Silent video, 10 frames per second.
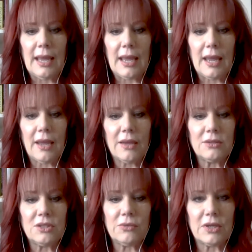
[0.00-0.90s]

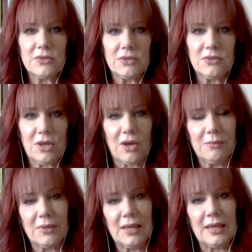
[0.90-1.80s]
And you also
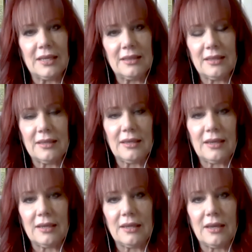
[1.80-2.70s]
taught me
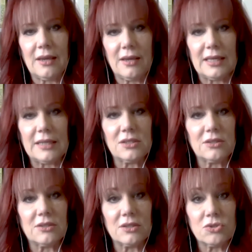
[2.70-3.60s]
the
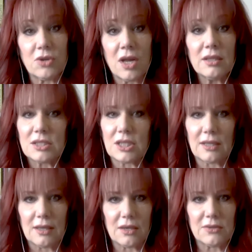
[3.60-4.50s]
Eastern astrology
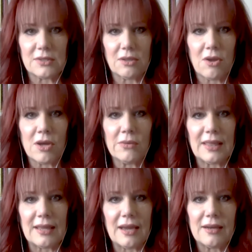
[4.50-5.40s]
that goes along
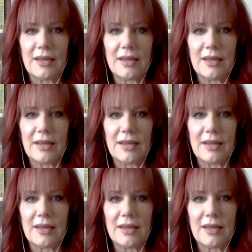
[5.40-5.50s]
with that.